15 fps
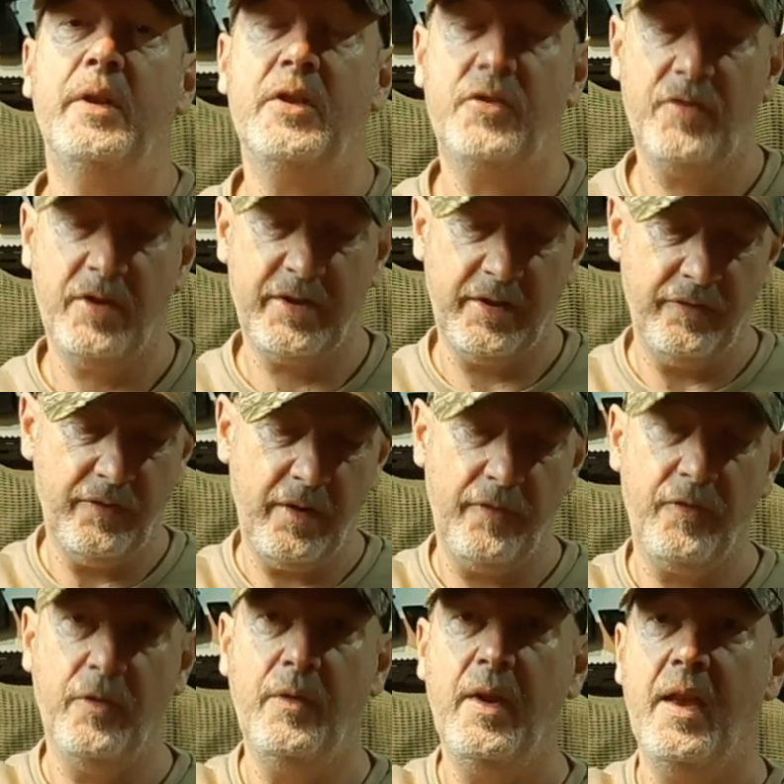and interesting
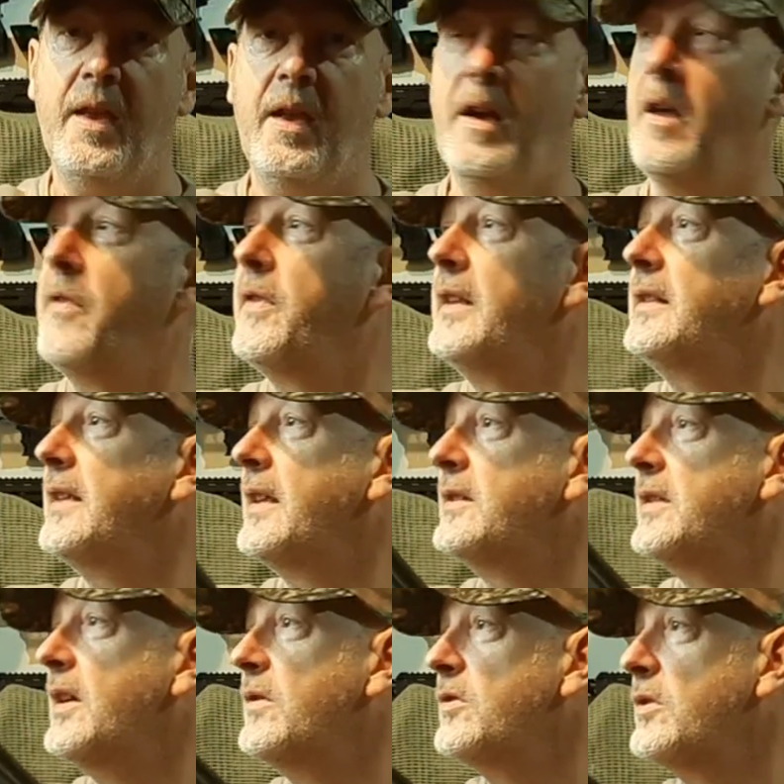rifle, I think that
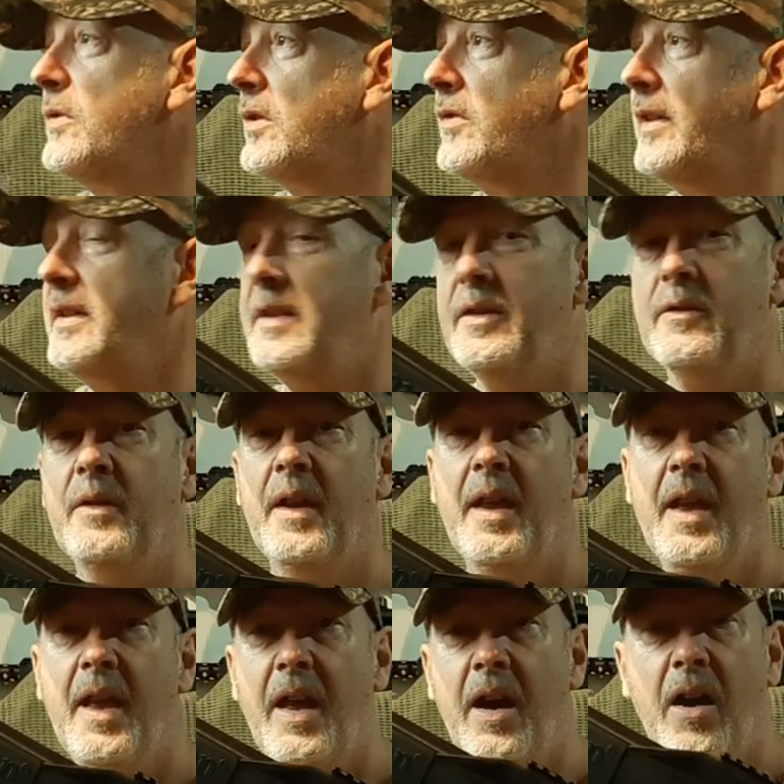tells you a great deal.
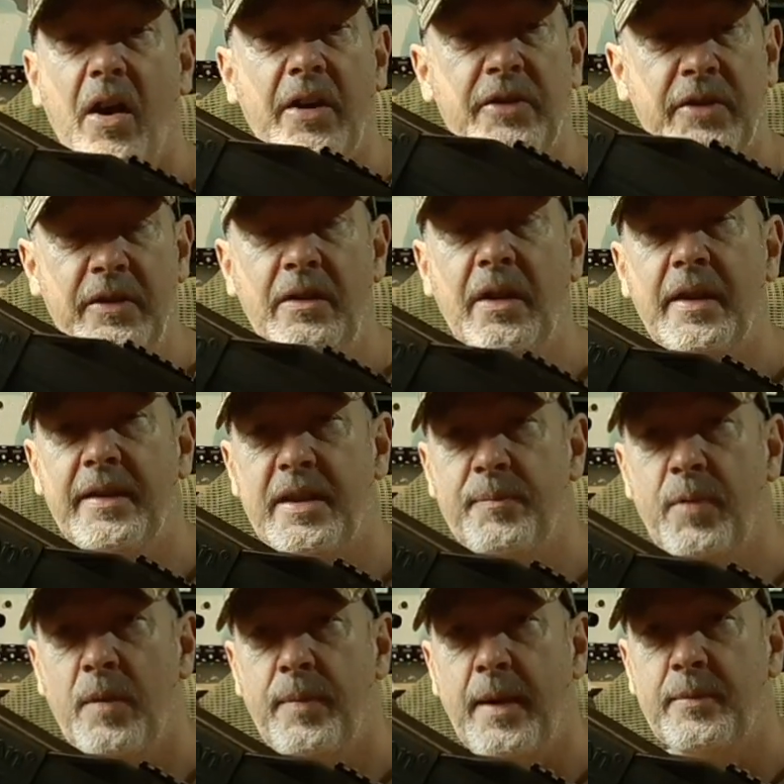I do like these
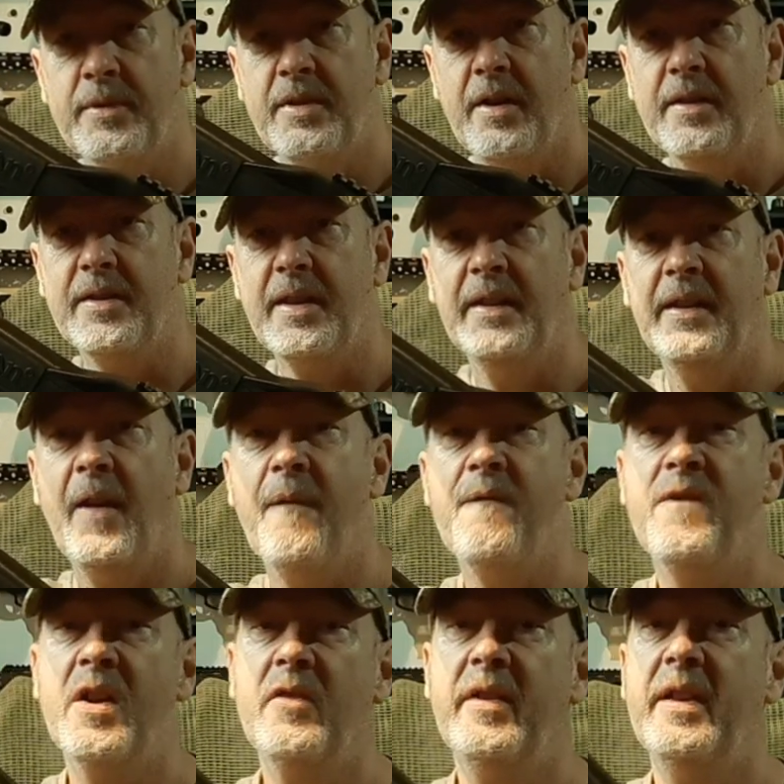pop-up sights, and they are
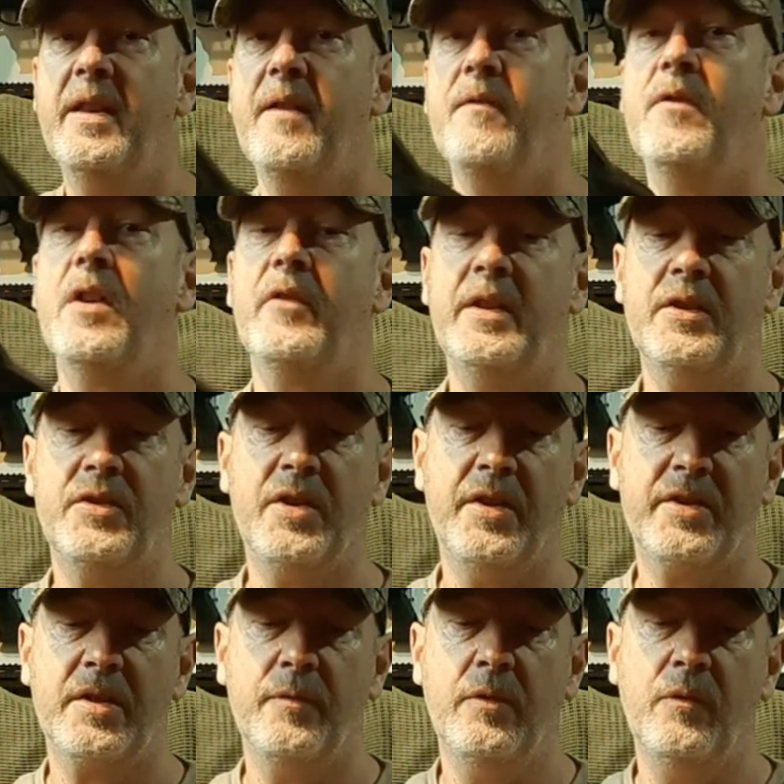very, very
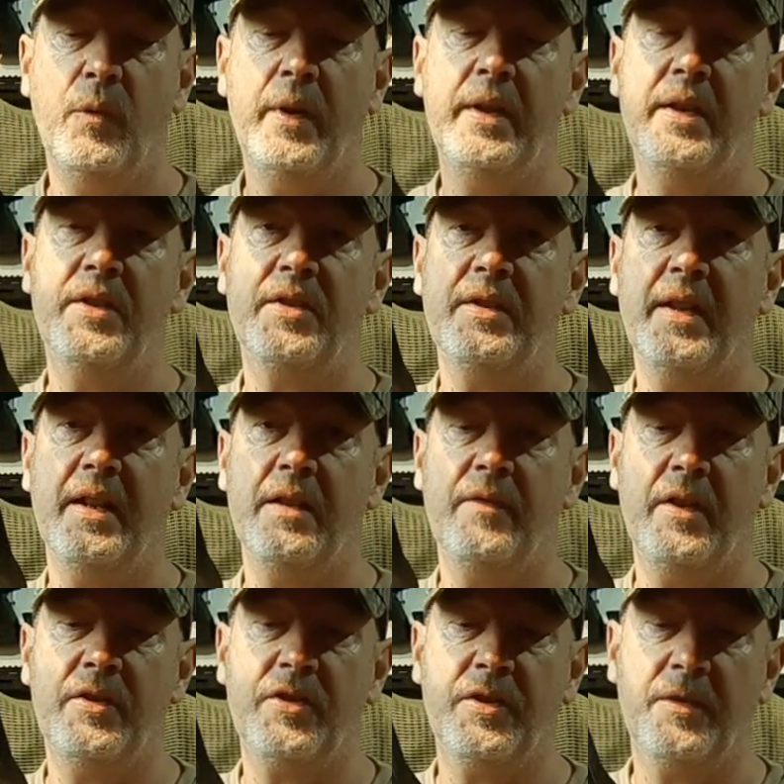adjustable, windage and
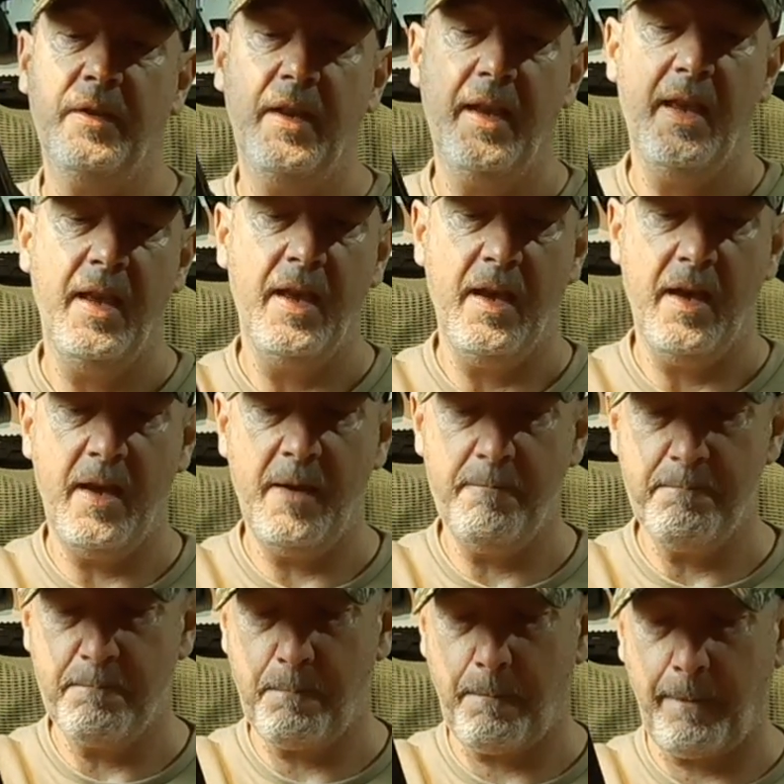elevation. In